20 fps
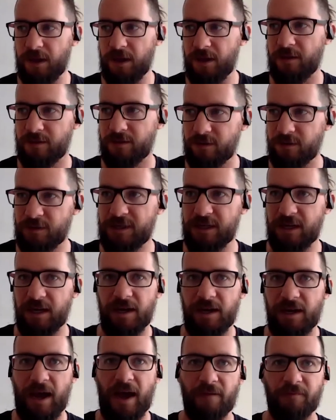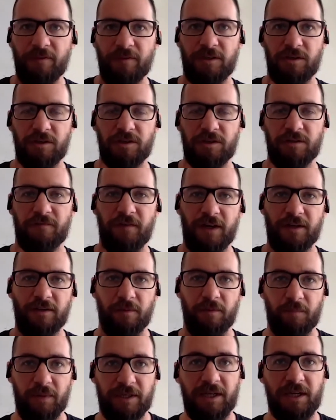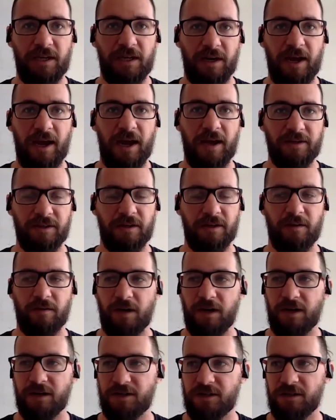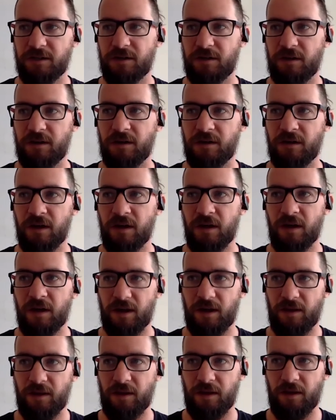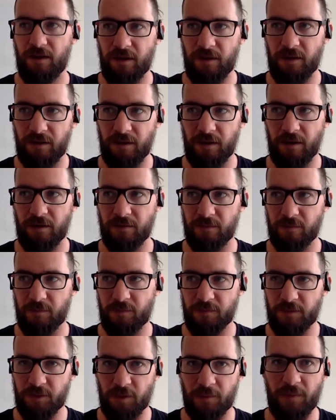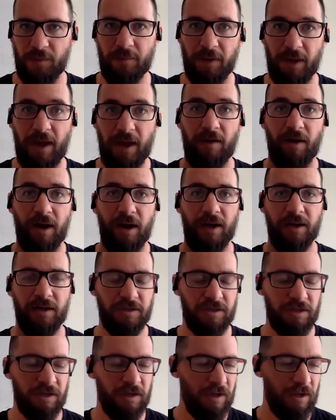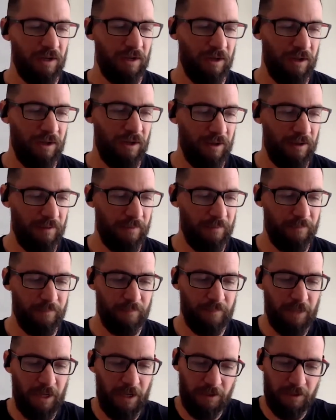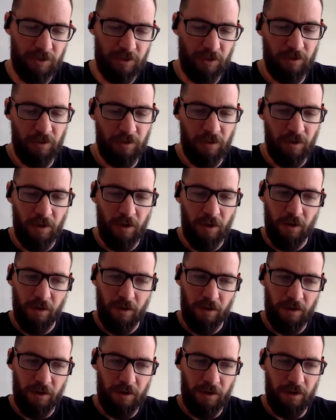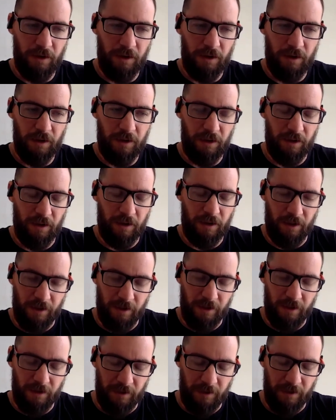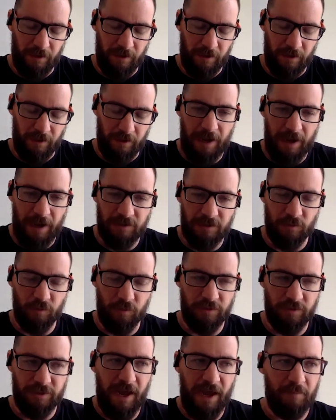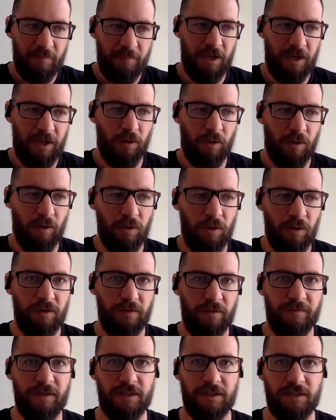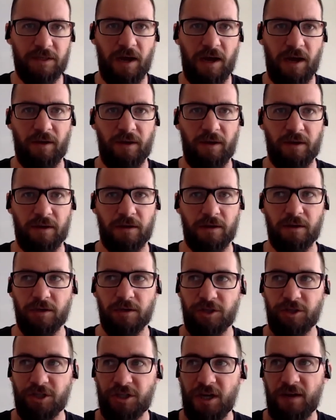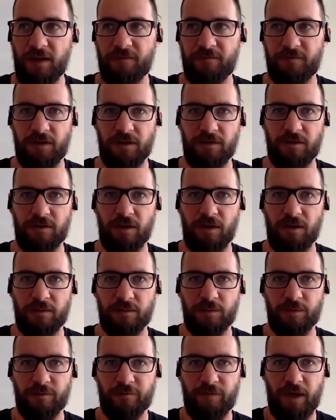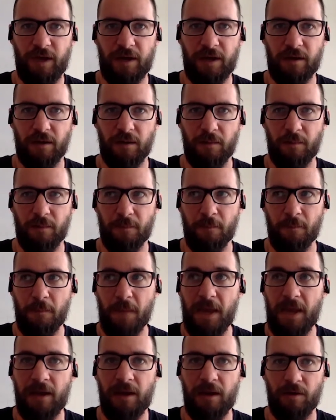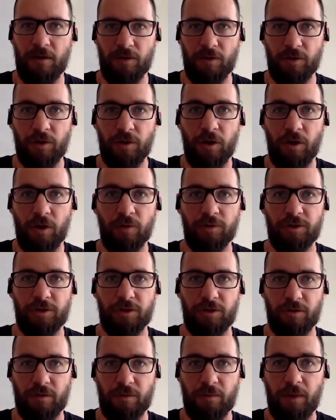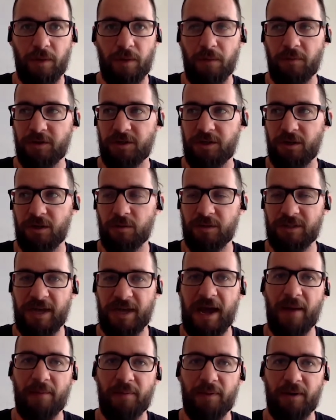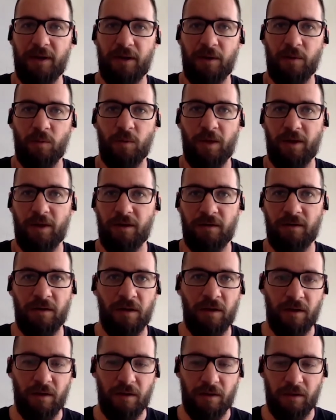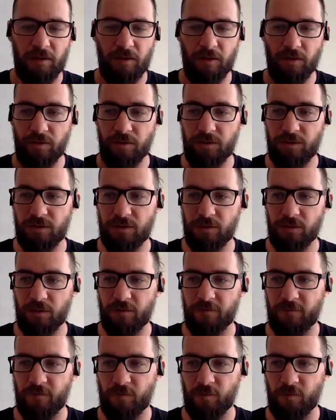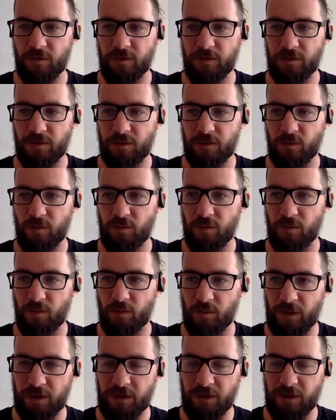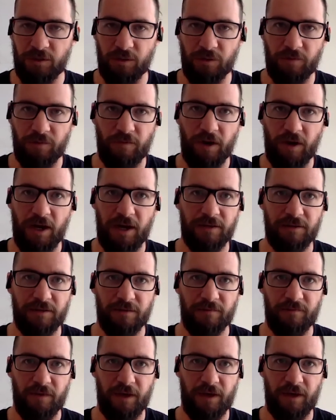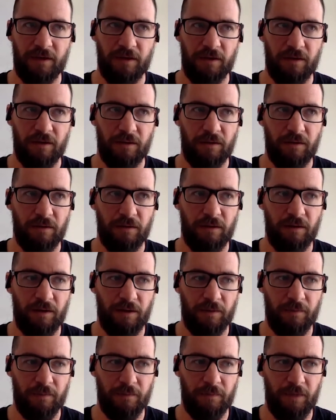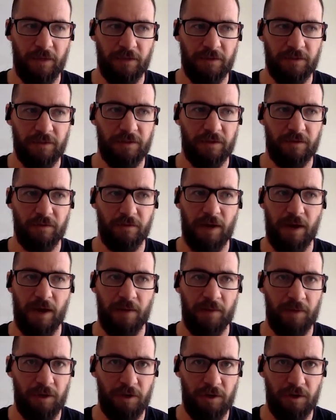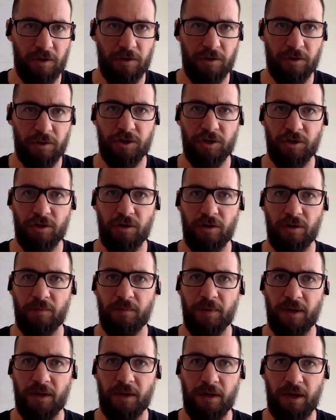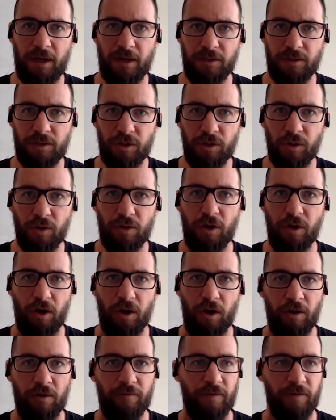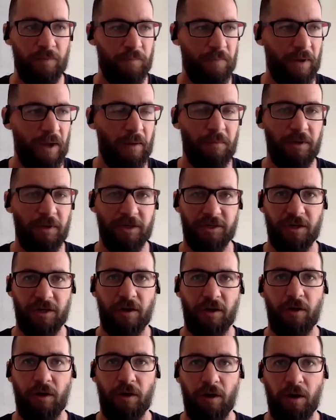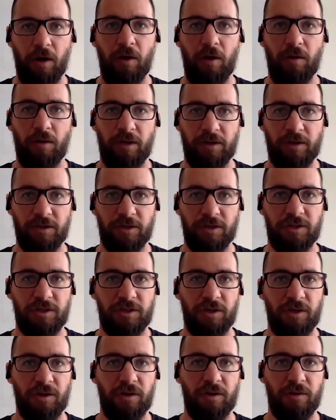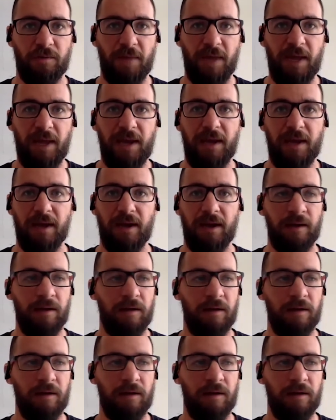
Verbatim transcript: it, it, did have this huge effect on particularly our generation and and and, and, and sort of people our age. Um, and so and, and, and, as it was happening, all of this other shift in terms of like media and culture and publishing was happening when you sort of was when you saw the rise of like um, Instagram and YouTube, and it took mm-hmm. over publishing on a whole and just turned media